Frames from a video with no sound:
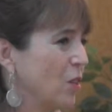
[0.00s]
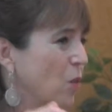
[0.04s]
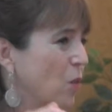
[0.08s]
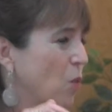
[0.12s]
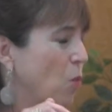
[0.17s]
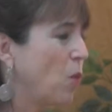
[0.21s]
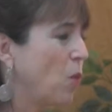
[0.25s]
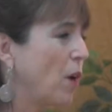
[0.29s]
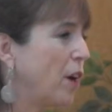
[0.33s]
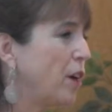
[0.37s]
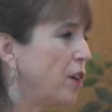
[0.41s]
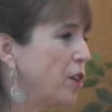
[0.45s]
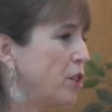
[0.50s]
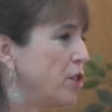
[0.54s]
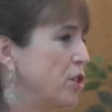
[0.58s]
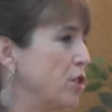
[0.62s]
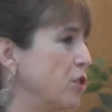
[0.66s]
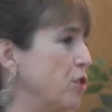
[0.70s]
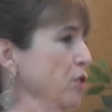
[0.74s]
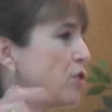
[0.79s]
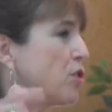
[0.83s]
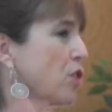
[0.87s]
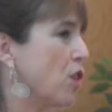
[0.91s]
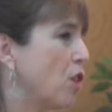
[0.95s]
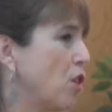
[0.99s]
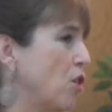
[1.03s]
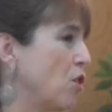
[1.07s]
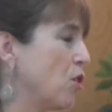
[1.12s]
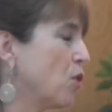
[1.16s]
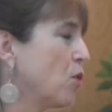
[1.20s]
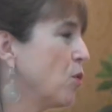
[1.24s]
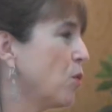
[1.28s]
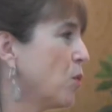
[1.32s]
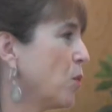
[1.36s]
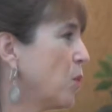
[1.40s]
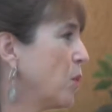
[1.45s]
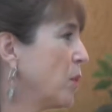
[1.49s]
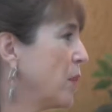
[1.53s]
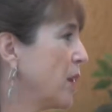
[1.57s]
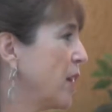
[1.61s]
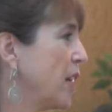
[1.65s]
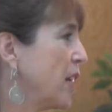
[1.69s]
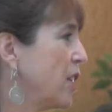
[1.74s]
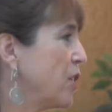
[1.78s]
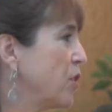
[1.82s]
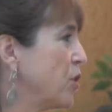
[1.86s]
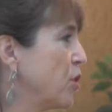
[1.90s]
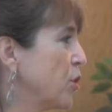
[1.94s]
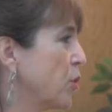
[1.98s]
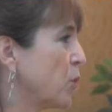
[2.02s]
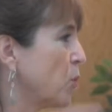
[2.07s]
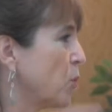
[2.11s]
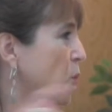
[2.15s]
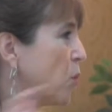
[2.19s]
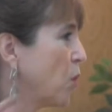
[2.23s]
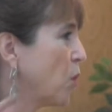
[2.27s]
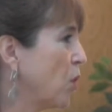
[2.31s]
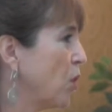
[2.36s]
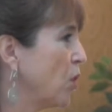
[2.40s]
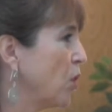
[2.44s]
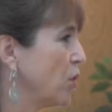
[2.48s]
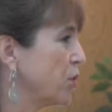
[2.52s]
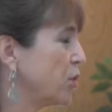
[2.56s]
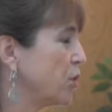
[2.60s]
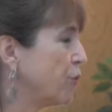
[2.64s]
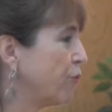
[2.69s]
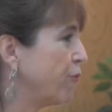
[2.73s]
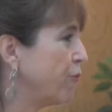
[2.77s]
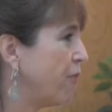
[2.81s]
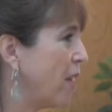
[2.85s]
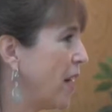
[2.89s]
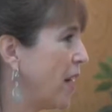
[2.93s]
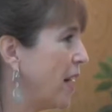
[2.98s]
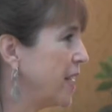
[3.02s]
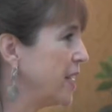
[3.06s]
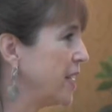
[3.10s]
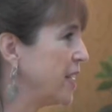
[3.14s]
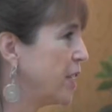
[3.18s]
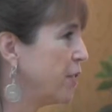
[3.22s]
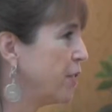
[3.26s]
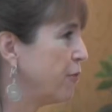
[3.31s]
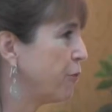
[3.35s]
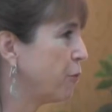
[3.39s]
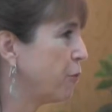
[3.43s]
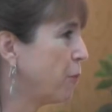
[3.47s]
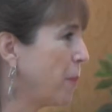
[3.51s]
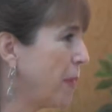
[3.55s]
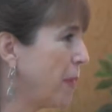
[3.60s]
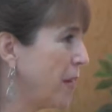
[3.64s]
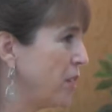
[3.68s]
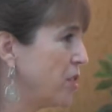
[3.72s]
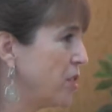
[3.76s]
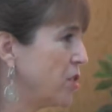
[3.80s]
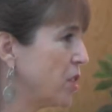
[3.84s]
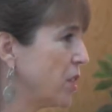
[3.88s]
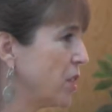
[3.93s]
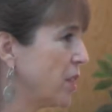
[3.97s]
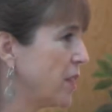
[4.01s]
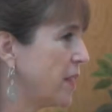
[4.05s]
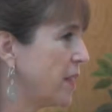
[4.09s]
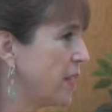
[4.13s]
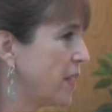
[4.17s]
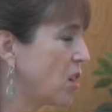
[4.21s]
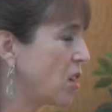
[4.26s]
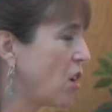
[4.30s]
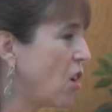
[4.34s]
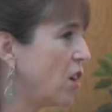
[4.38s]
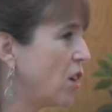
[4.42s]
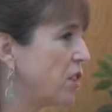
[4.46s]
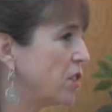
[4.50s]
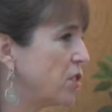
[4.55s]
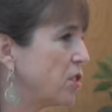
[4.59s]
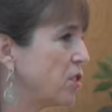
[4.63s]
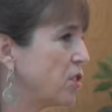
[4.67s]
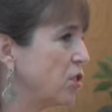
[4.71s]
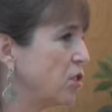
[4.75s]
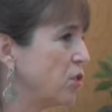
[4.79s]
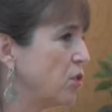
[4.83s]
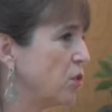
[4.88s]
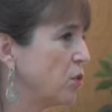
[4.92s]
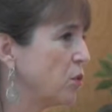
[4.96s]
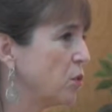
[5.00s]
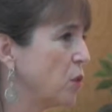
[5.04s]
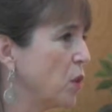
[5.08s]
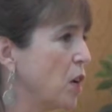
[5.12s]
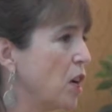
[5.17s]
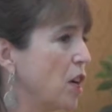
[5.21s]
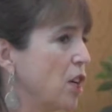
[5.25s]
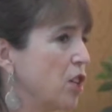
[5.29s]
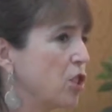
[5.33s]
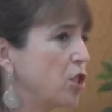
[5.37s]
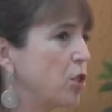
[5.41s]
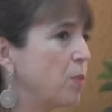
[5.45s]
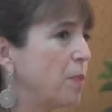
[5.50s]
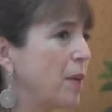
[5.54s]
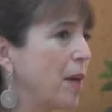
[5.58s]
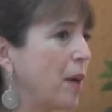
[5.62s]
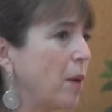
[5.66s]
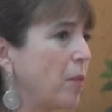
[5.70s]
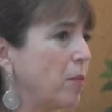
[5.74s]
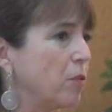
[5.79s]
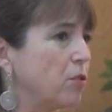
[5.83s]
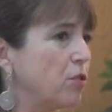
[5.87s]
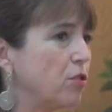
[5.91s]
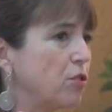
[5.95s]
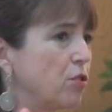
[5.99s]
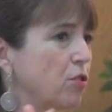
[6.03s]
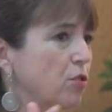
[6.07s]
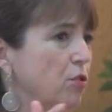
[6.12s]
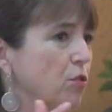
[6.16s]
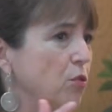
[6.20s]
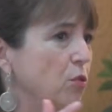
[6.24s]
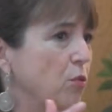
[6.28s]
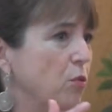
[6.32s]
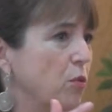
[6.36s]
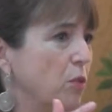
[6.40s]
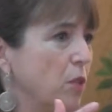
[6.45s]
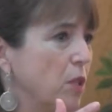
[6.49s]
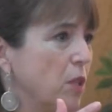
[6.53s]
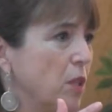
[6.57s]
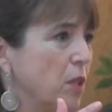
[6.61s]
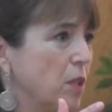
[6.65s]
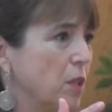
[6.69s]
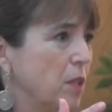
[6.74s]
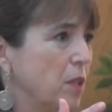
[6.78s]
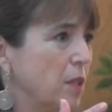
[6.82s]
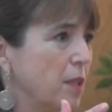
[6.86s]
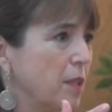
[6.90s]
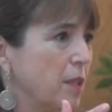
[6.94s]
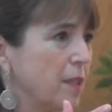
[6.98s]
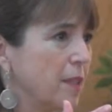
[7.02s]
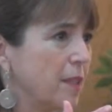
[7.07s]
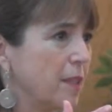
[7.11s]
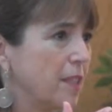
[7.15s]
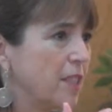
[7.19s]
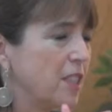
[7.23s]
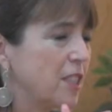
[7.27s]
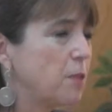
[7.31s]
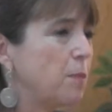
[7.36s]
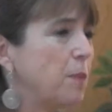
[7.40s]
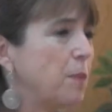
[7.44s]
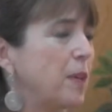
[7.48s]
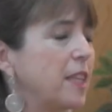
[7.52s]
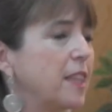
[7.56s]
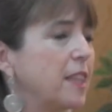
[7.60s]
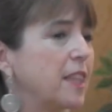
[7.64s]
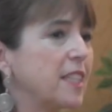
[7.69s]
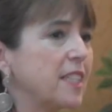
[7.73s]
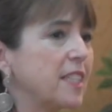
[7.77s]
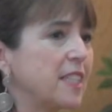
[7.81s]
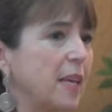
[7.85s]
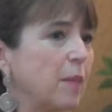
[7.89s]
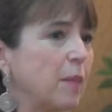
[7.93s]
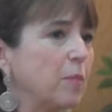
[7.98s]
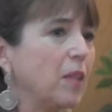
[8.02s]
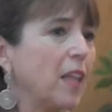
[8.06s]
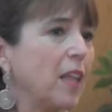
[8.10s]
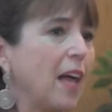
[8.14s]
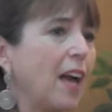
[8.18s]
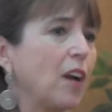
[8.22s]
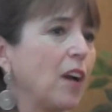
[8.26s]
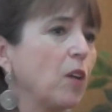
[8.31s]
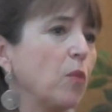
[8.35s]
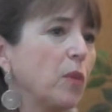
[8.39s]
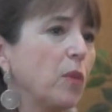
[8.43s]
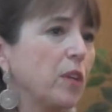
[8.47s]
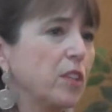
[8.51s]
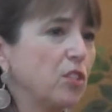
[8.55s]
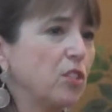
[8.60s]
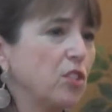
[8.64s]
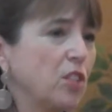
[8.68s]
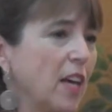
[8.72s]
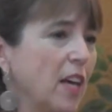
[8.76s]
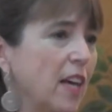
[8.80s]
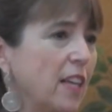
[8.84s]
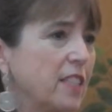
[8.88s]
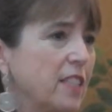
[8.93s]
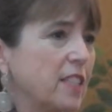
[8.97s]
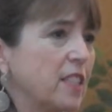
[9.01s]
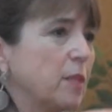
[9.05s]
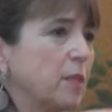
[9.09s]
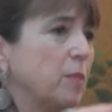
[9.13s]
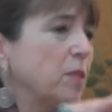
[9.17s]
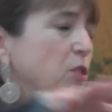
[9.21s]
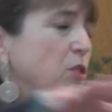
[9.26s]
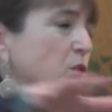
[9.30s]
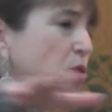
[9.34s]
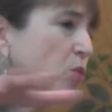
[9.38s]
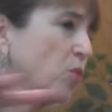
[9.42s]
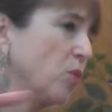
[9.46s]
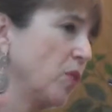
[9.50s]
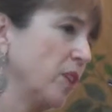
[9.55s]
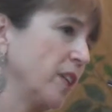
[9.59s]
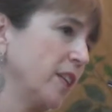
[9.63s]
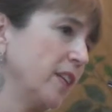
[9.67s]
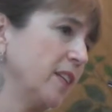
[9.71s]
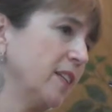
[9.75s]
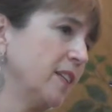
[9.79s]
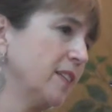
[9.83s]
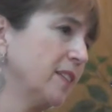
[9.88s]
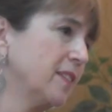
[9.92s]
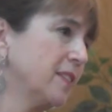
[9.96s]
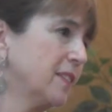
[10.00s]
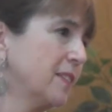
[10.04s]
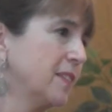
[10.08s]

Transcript: Where do you go in your world to find information that causes you to be able to speak the same language as the majority